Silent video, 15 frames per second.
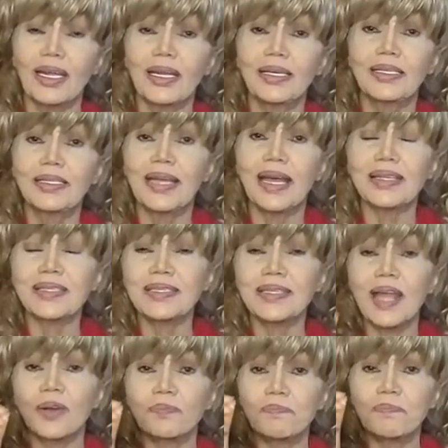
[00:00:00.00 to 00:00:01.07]
does
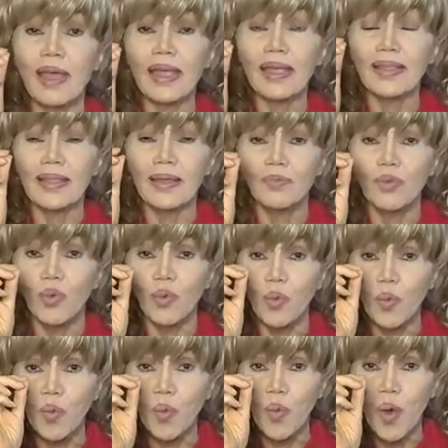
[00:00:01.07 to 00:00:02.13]
not make them
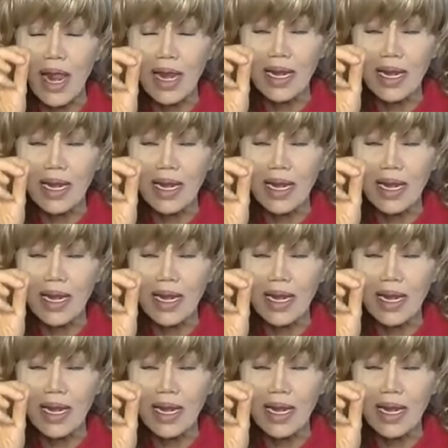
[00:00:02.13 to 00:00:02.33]
one